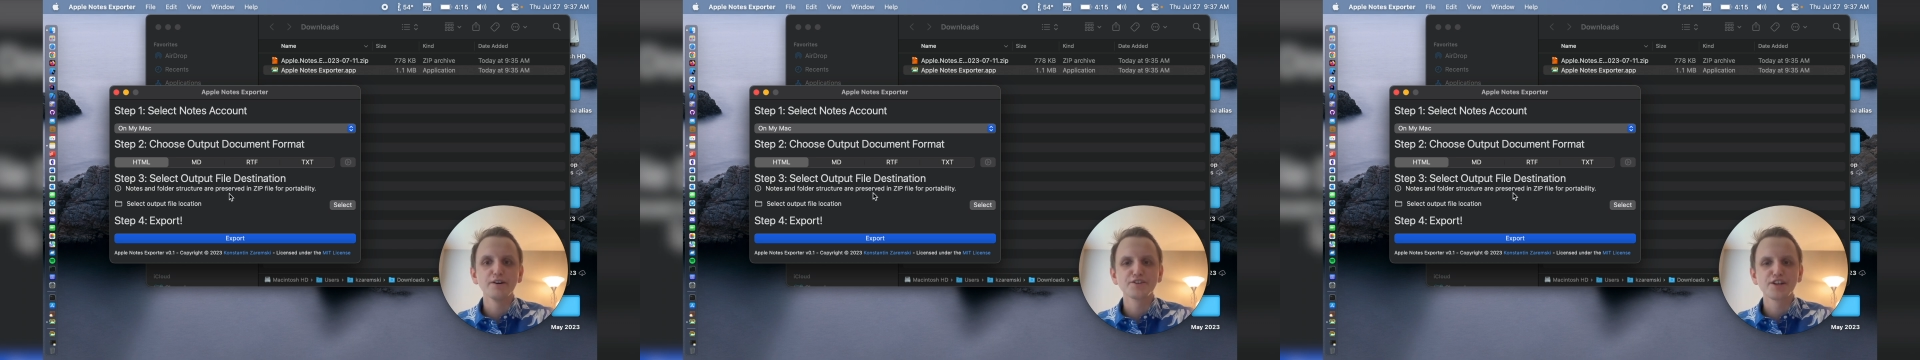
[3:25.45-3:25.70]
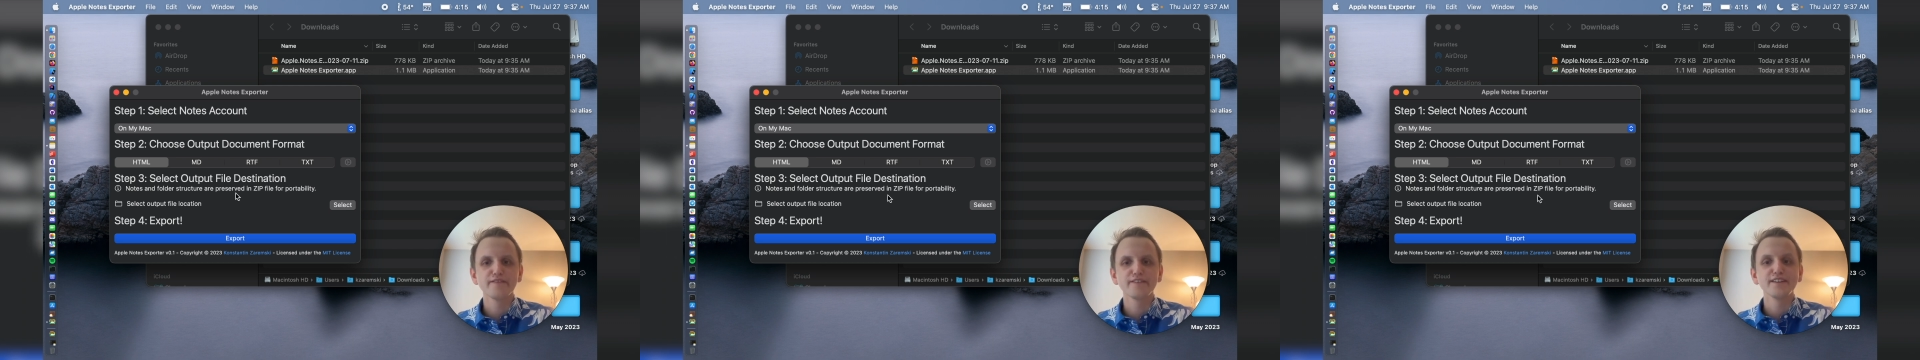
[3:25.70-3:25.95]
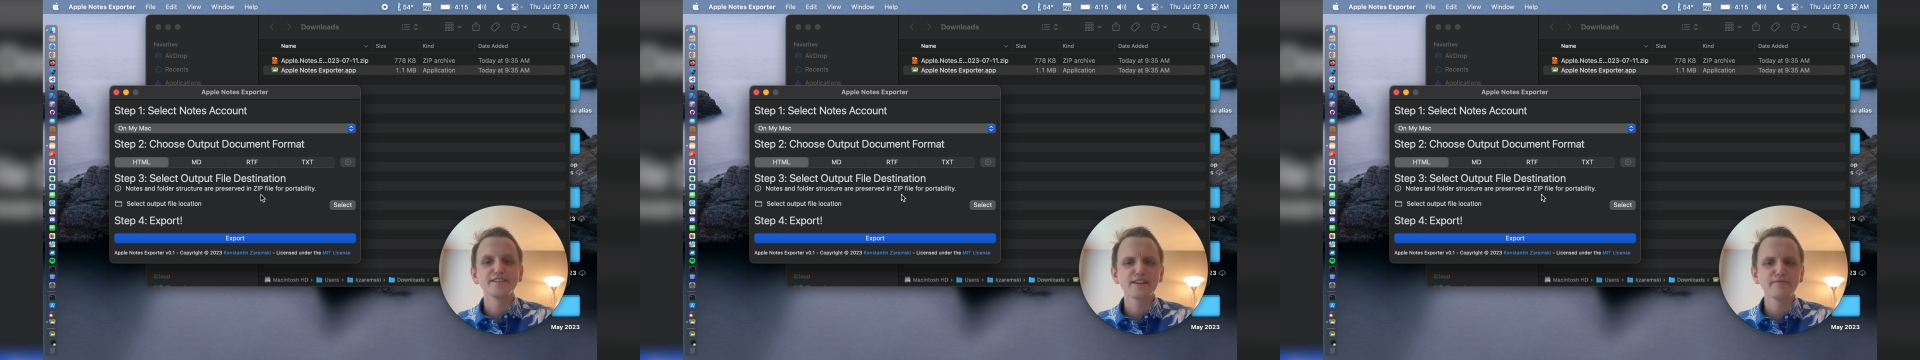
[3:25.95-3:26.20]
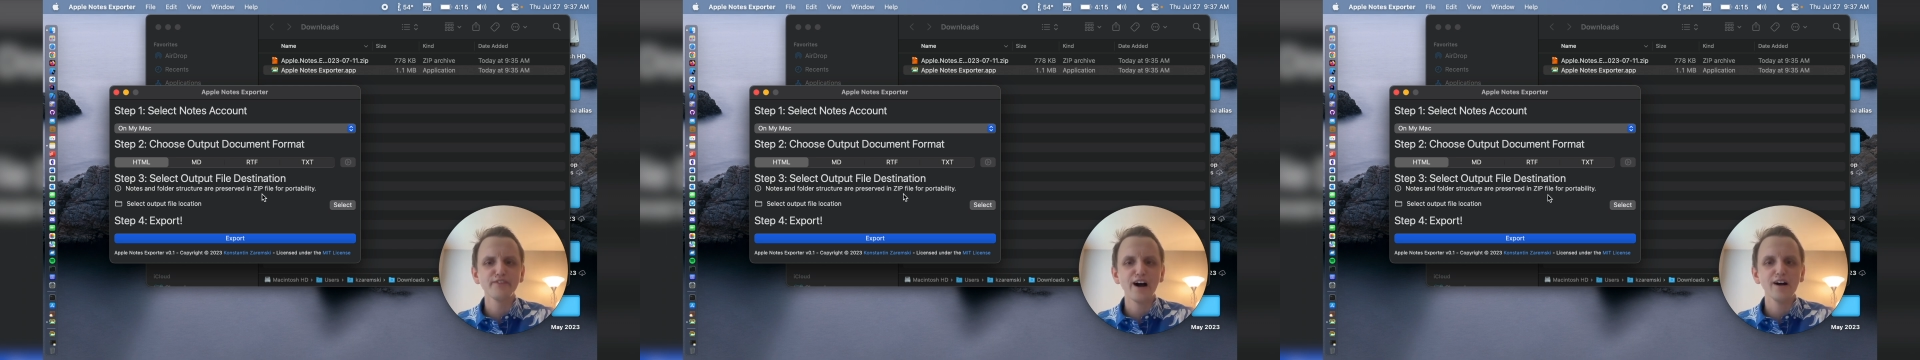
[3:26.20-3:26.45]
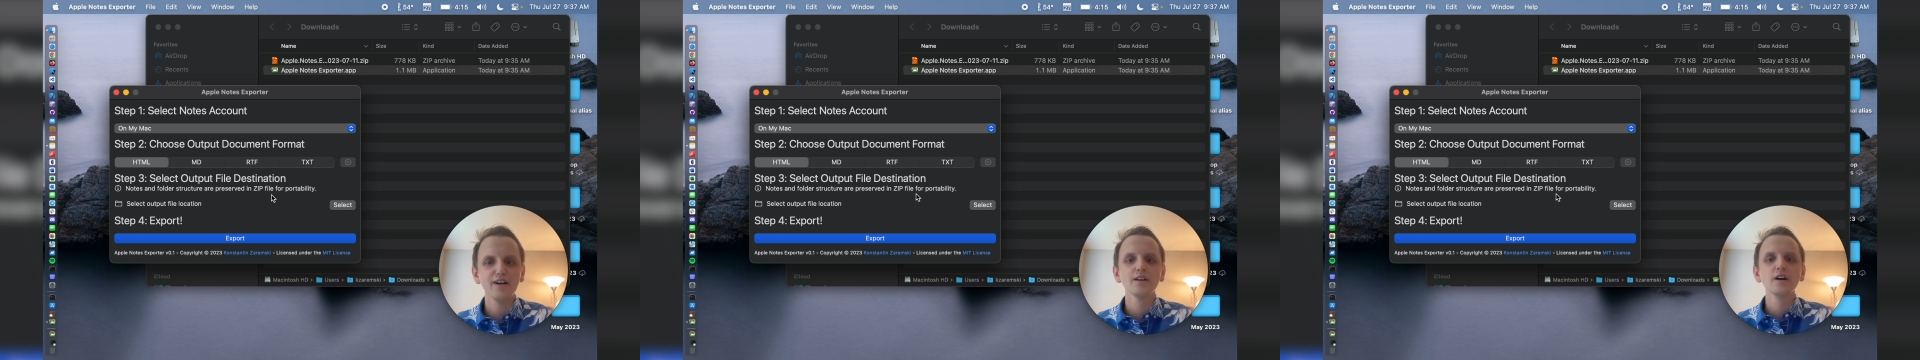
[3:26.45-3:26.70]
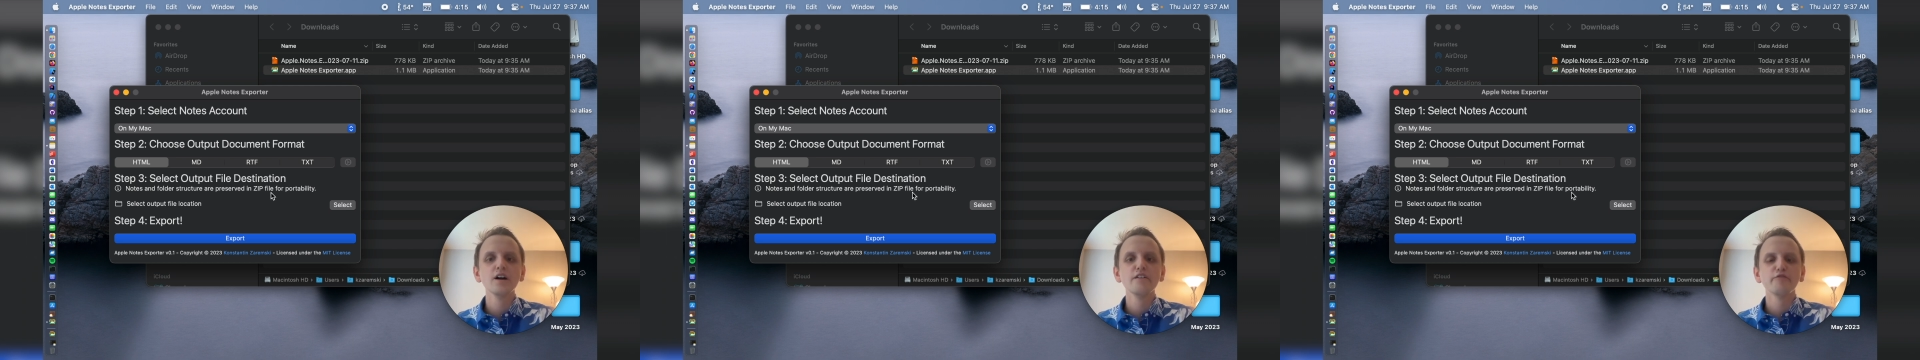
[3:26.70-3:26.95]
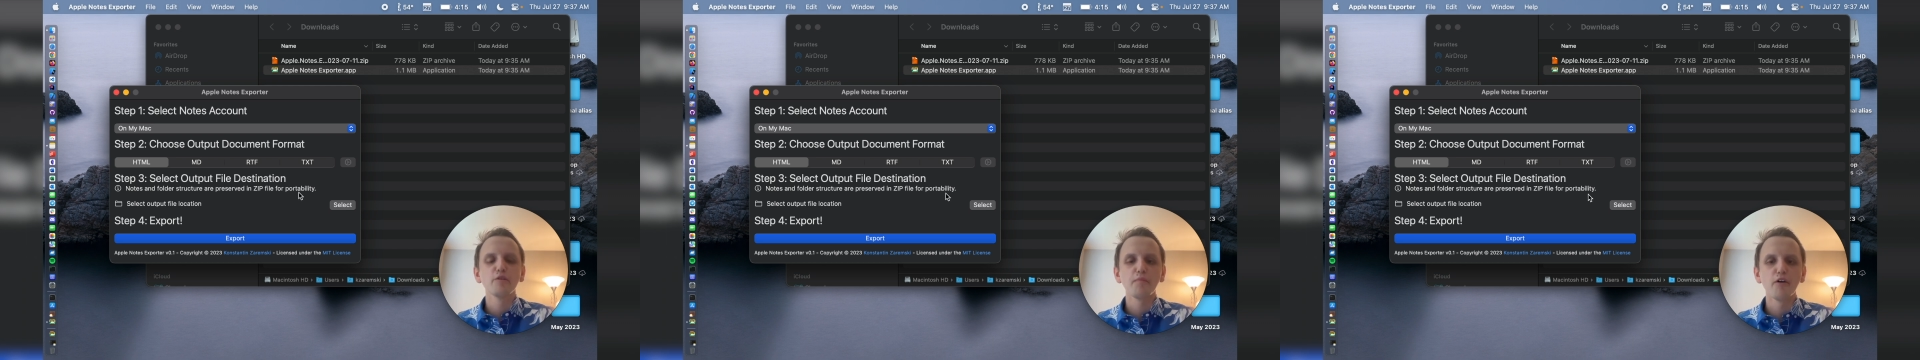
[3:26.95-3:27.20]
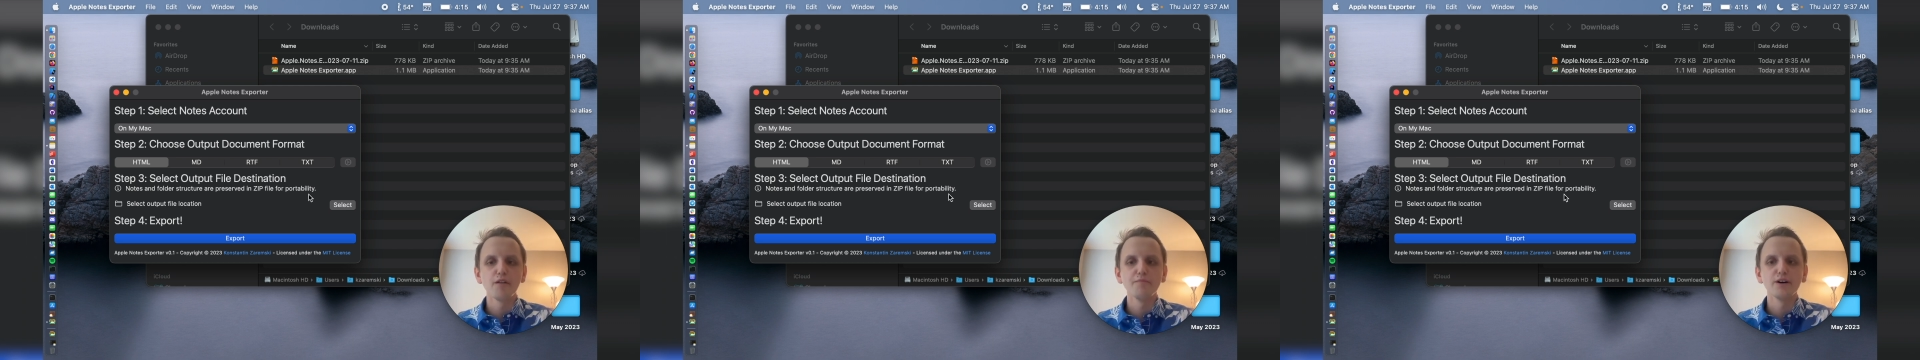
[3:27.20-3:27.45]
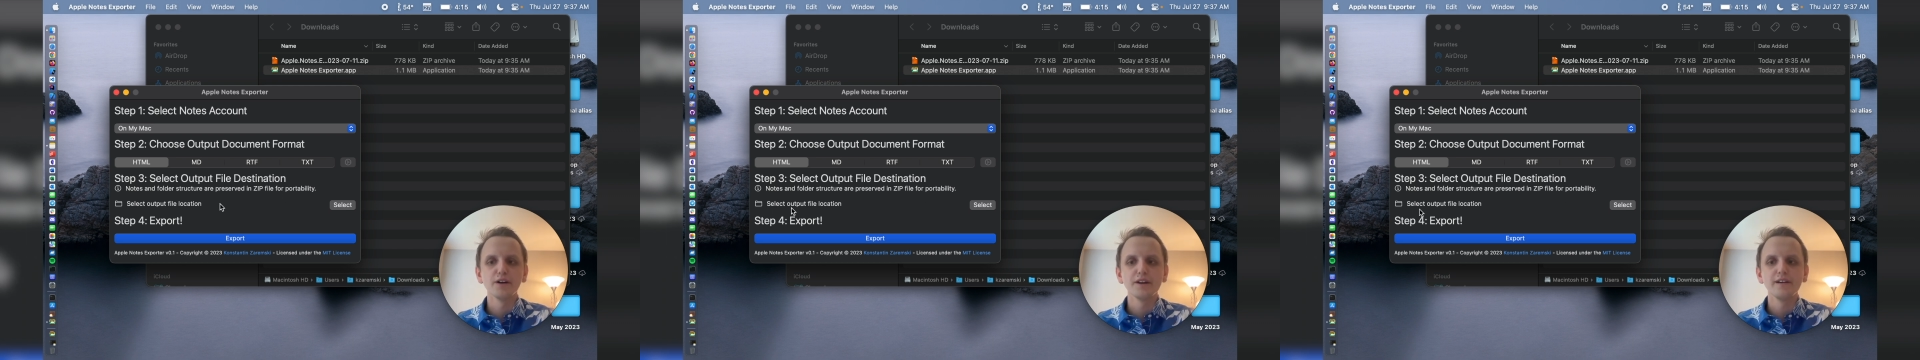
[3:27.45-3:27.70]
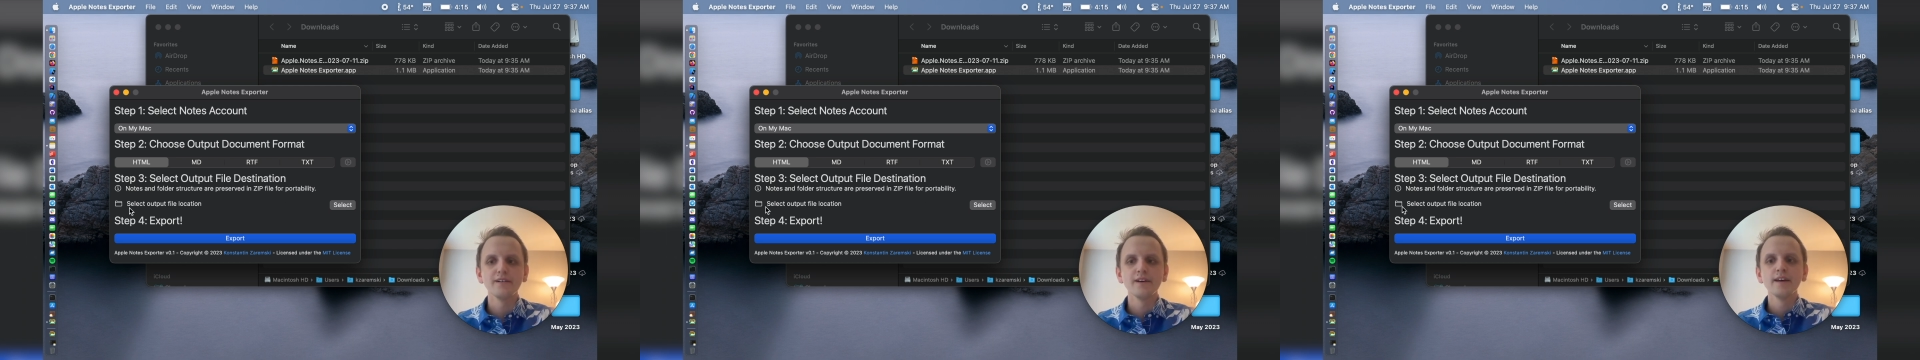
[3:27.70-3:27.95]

presumed in zip file. For portability,